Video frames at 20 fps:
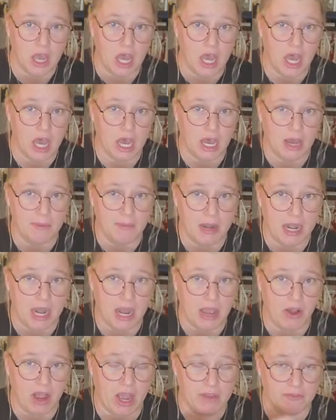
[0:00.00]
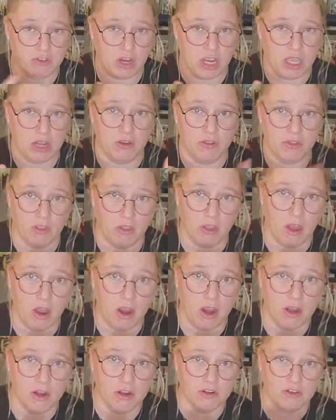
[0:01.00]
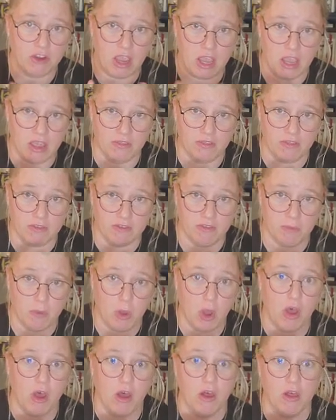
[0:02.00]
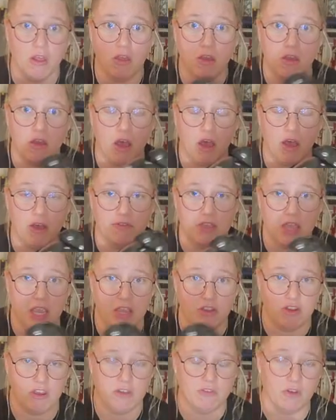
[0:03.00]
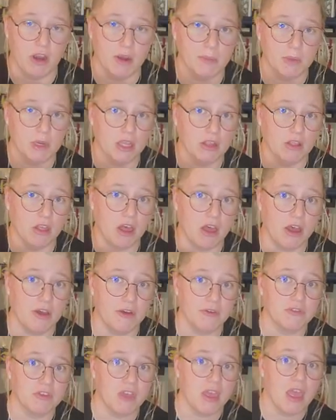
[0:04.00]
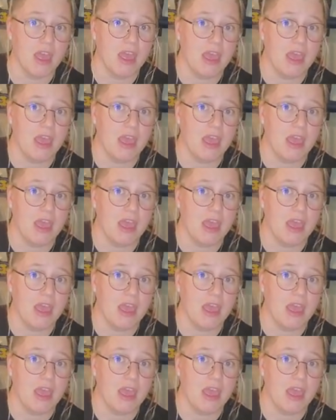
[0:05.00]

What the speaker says: Now I've tried on the large and the small of the HF Armory gloves,